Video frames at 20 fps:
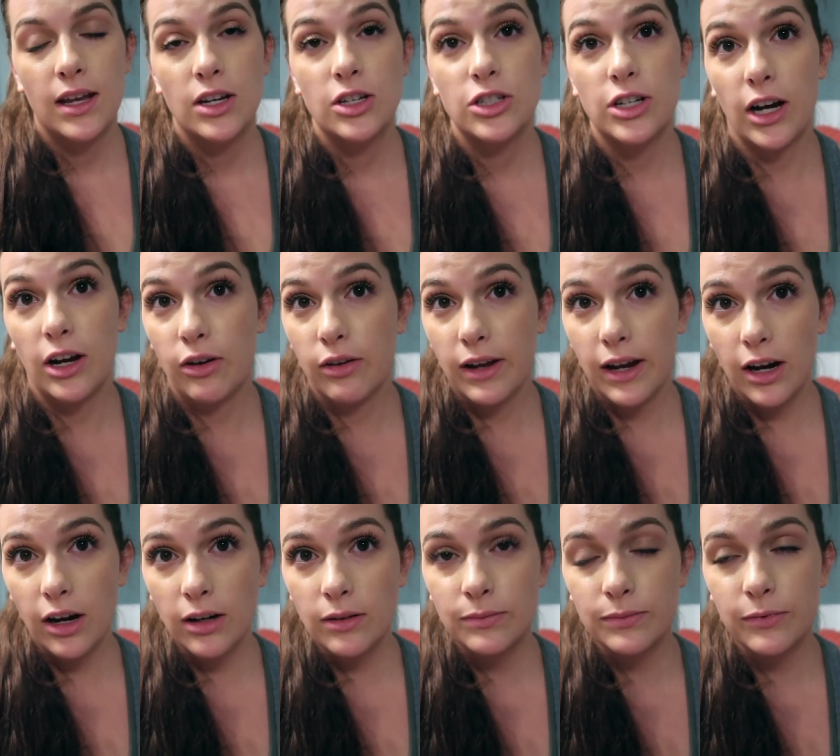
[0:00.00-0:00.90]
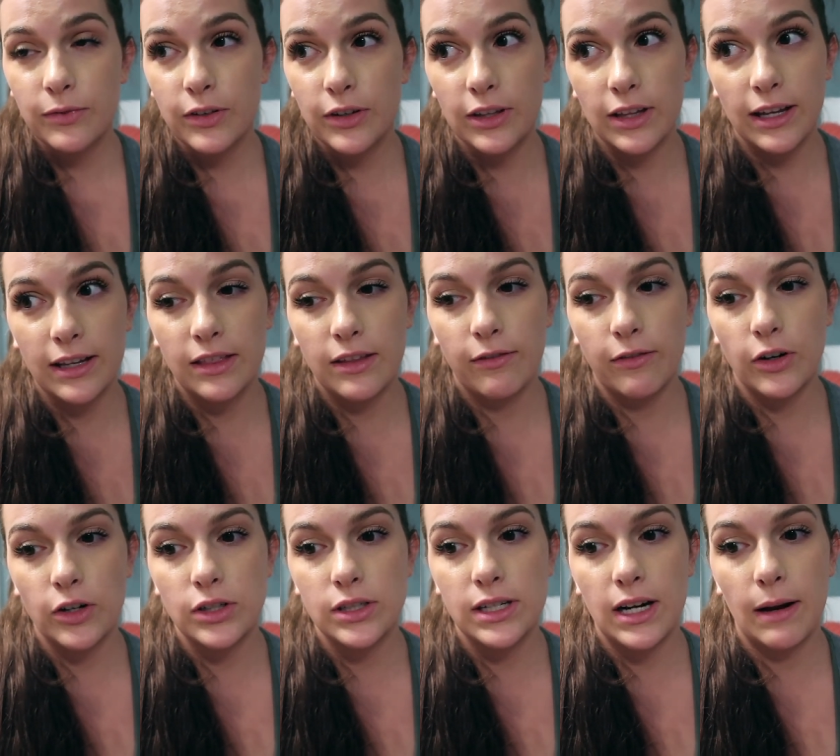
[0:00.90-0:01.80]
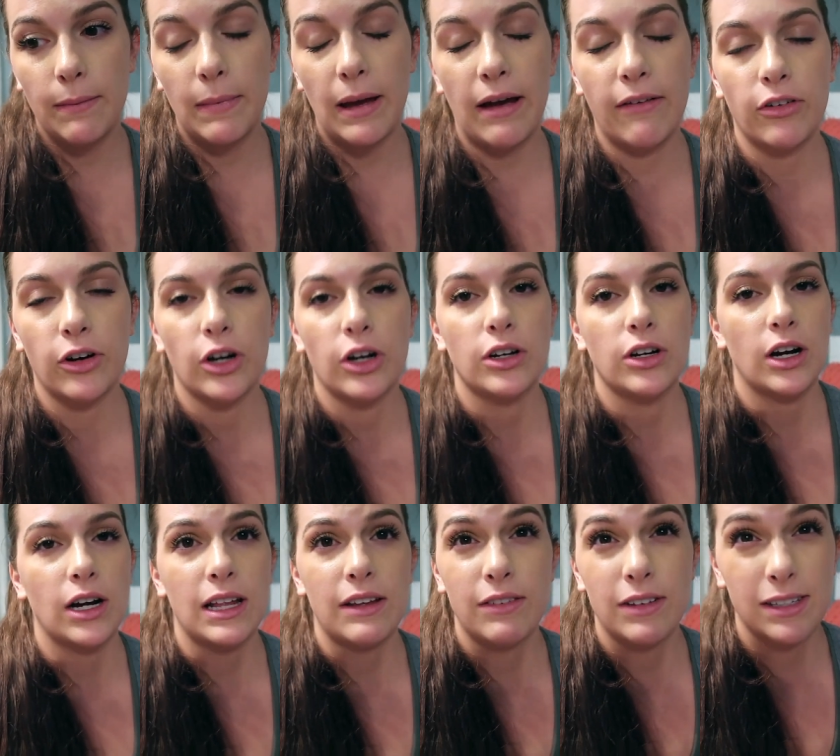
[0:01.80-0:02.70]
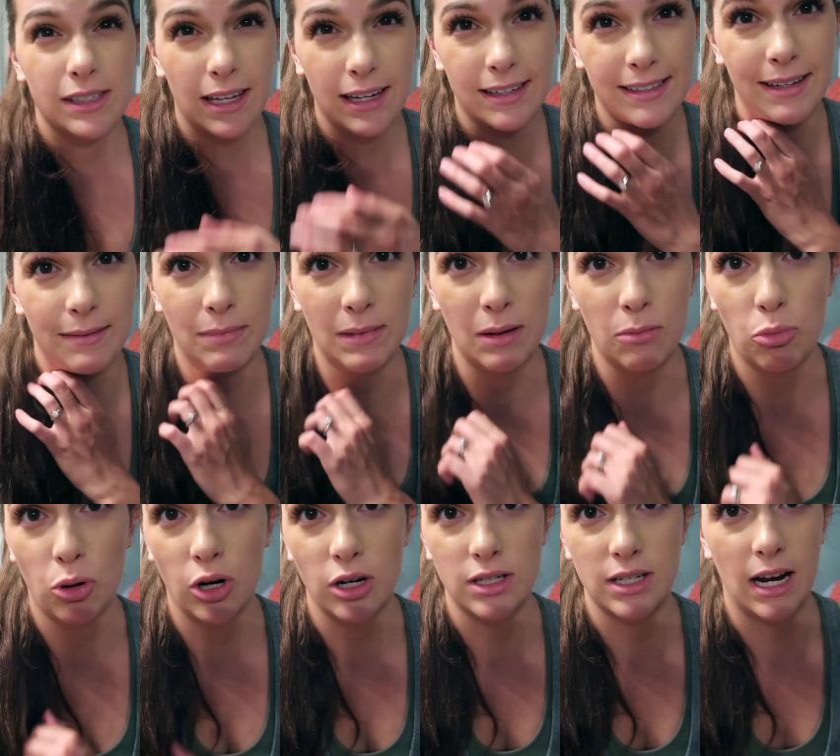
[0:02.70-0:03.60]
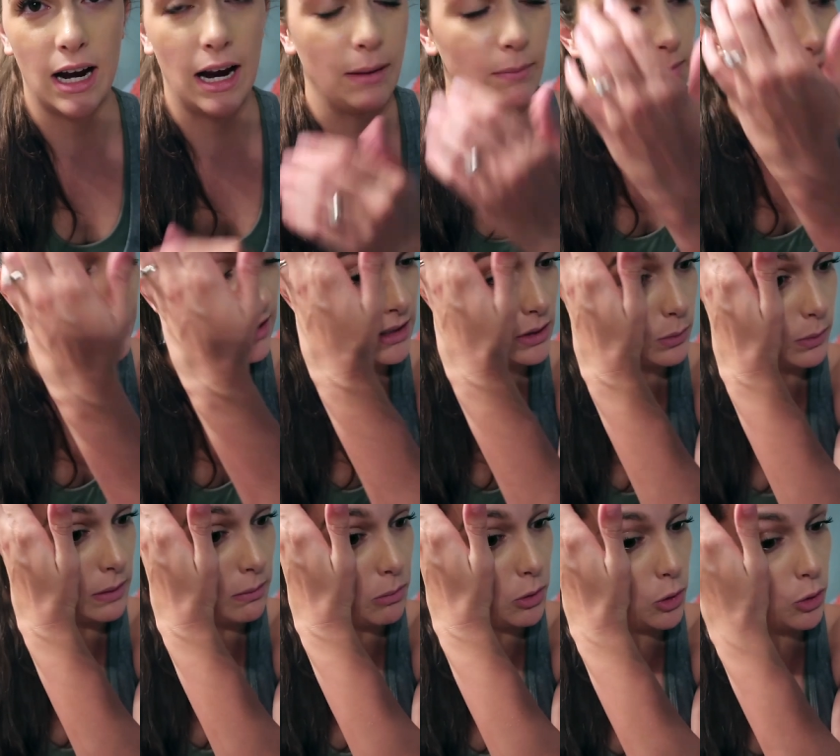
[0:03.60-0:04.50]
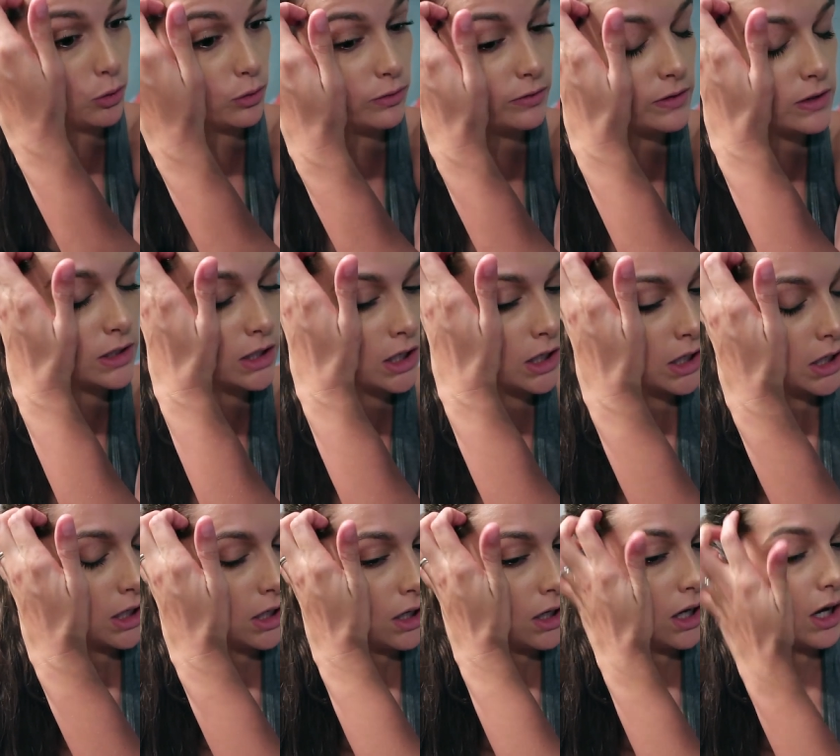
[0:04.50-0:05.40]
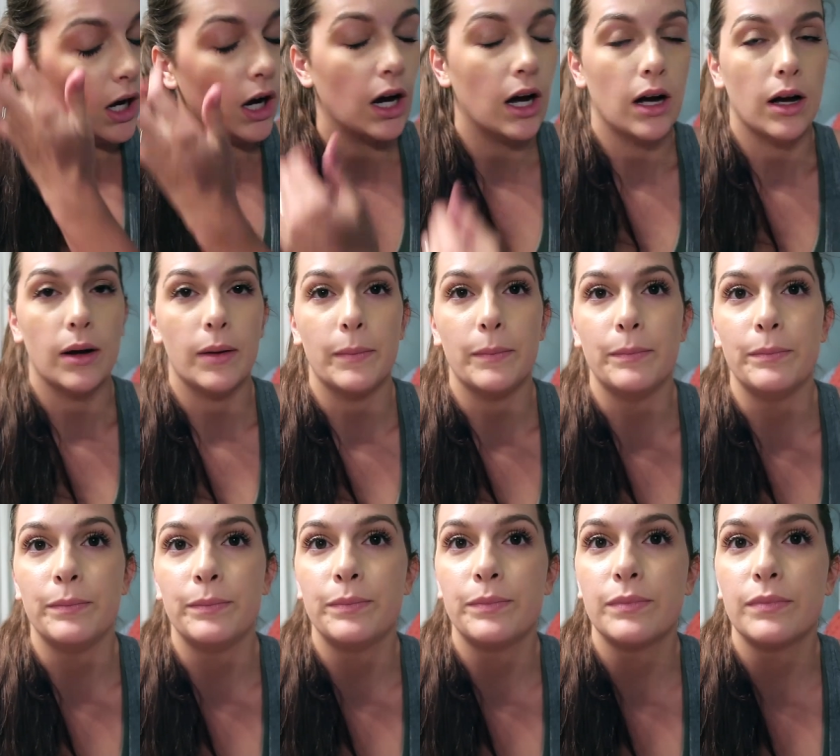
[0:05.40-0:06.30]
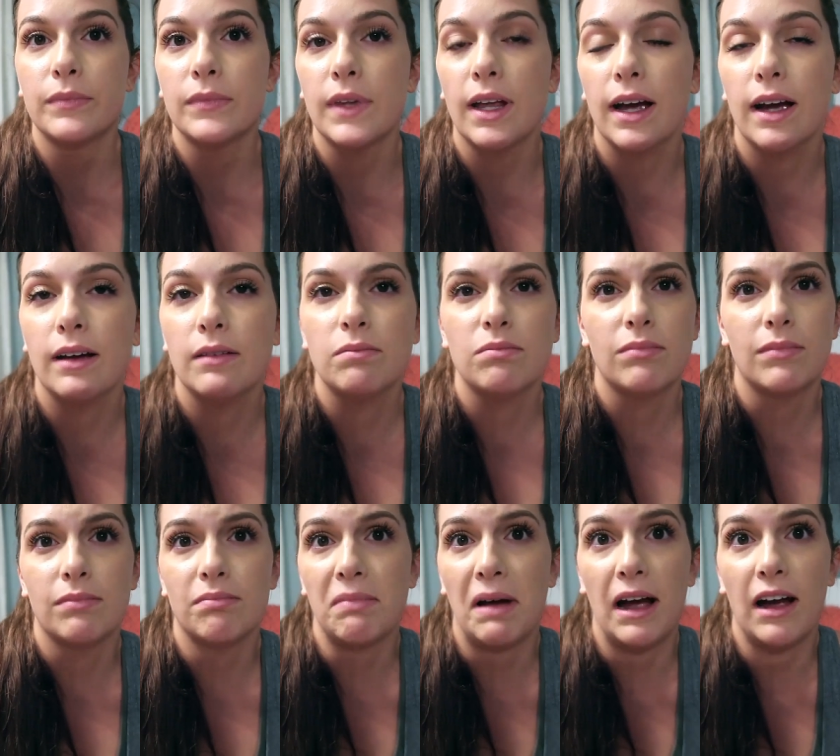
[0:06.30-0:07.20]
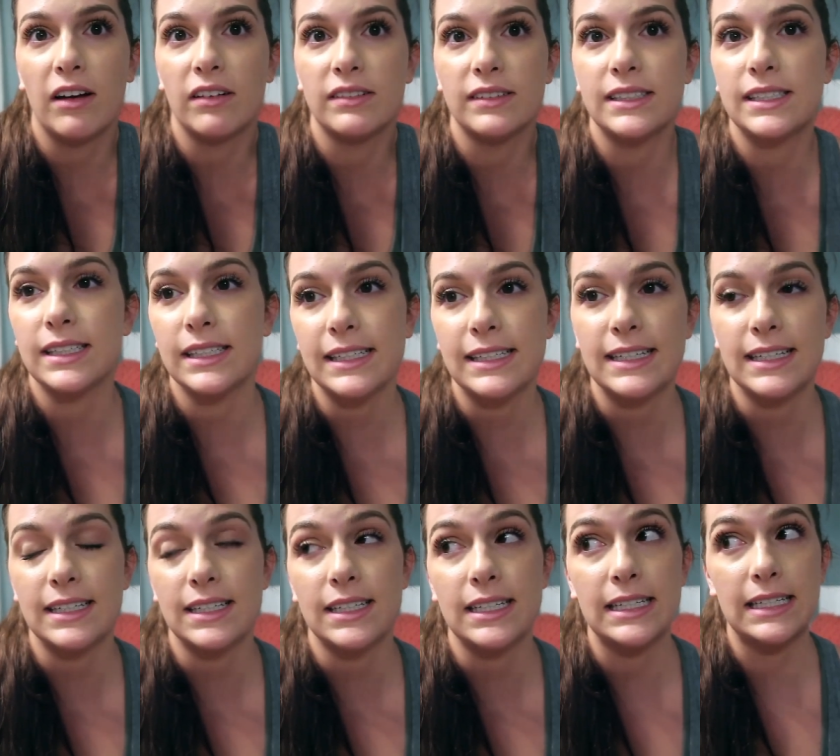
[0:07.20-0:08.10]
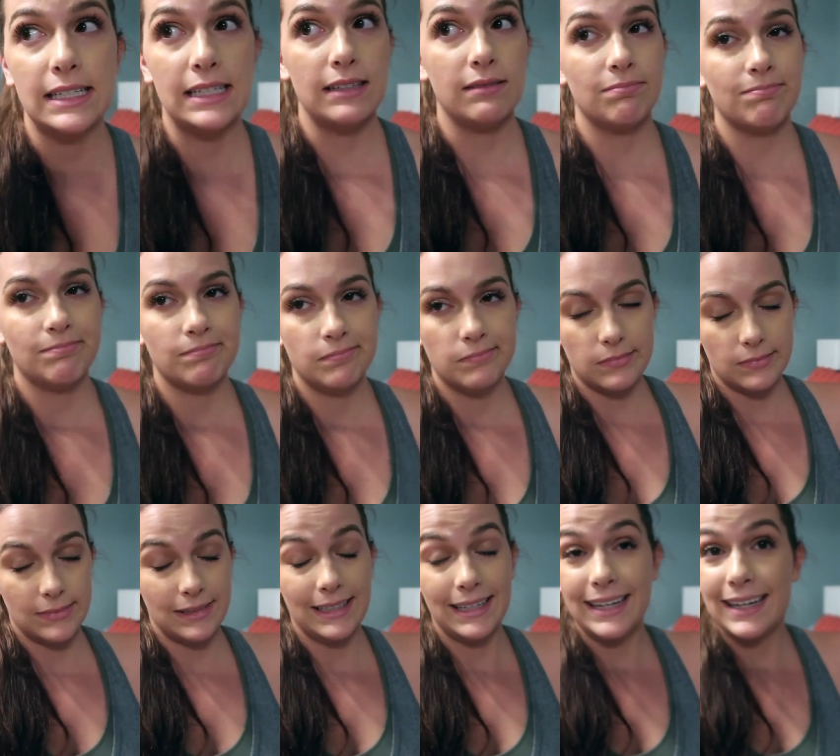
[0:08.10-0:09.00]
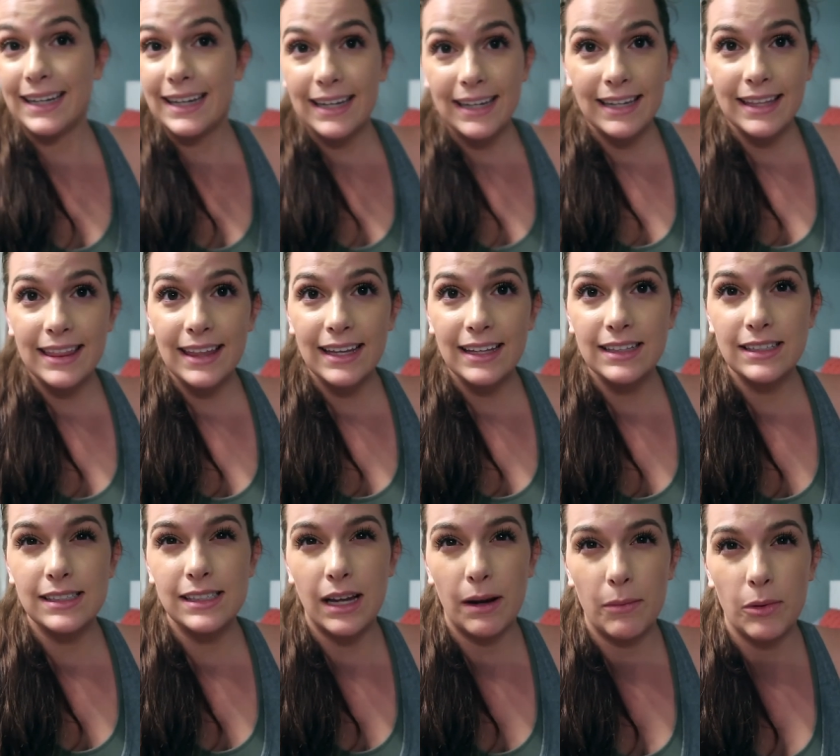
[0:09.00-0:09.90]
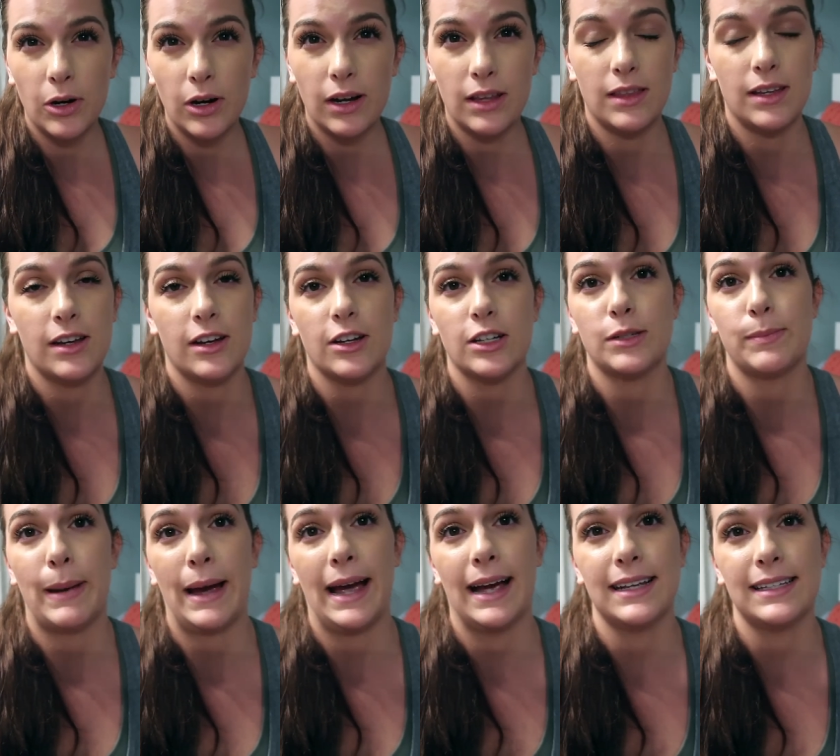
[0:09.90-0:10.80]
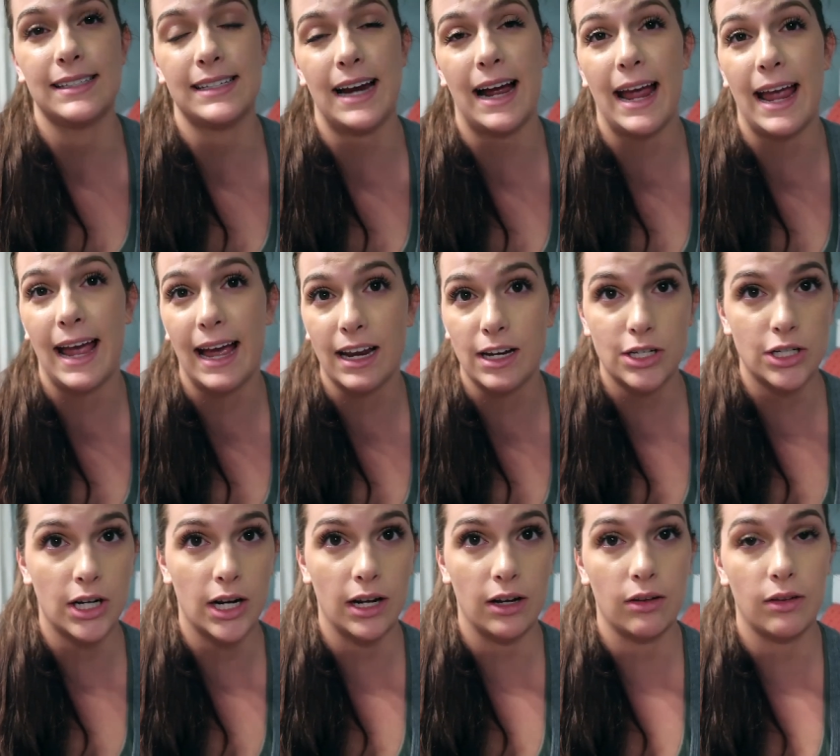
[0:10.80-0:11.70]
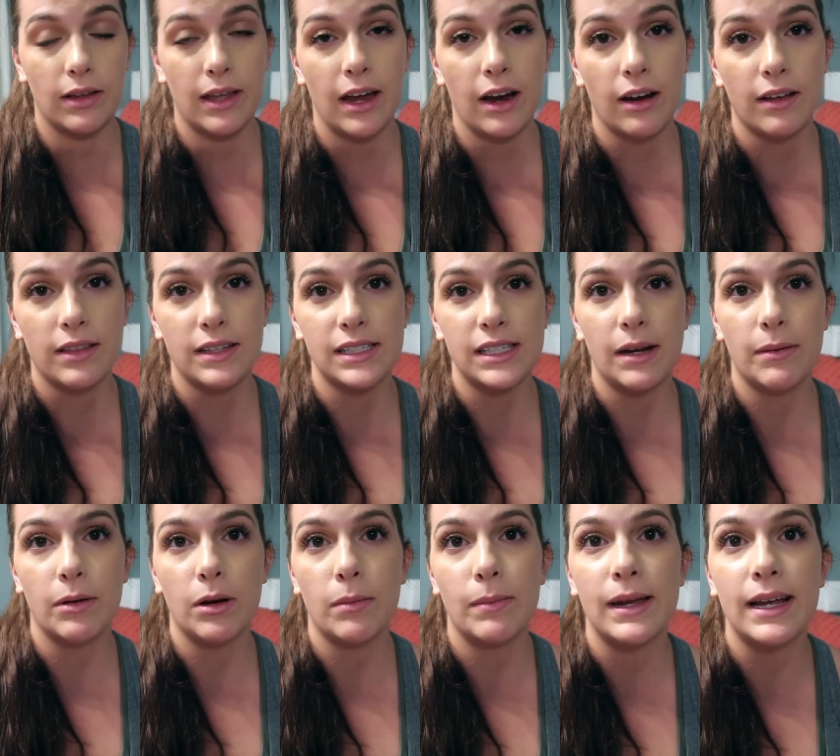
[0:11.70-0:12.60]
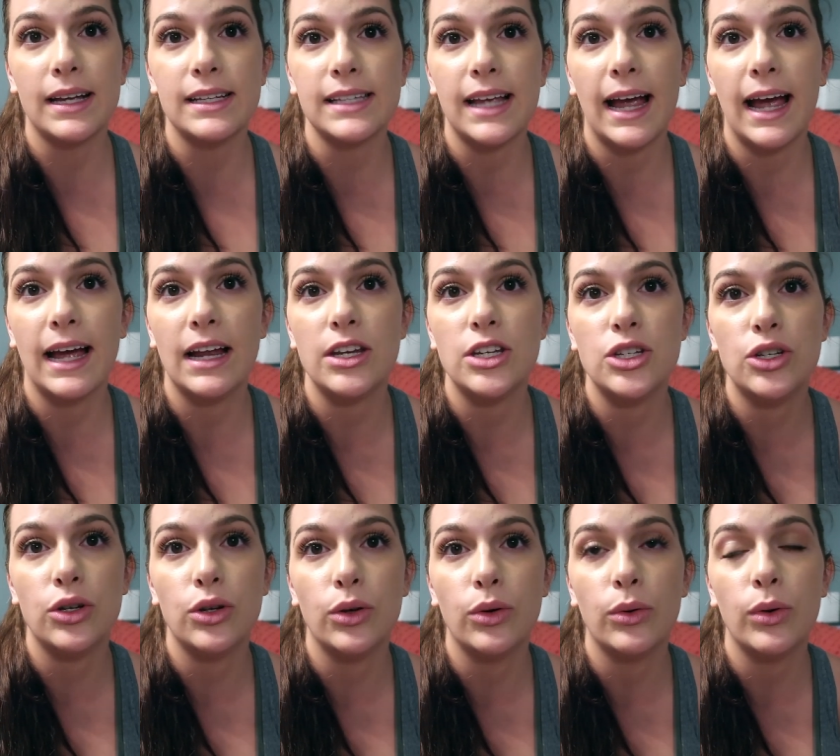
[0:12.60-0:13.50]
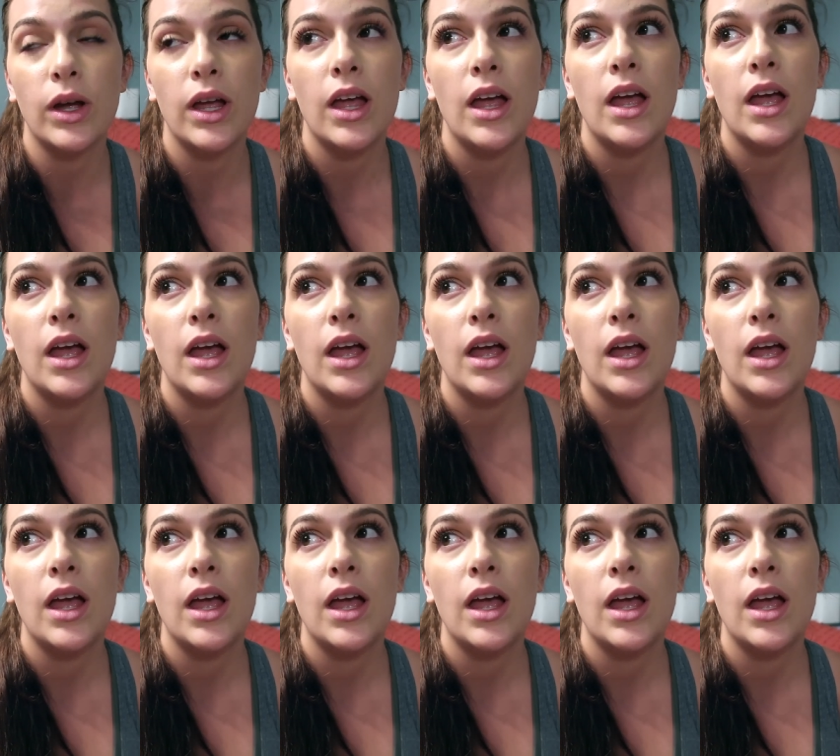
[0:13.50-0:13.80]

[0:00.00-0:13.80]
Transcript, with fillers: childcare for like the first time ever, not even like something part-time since we moved. Um, I obviously didn't need anything in the summer. In the years past, I had childcare in the summer because I had to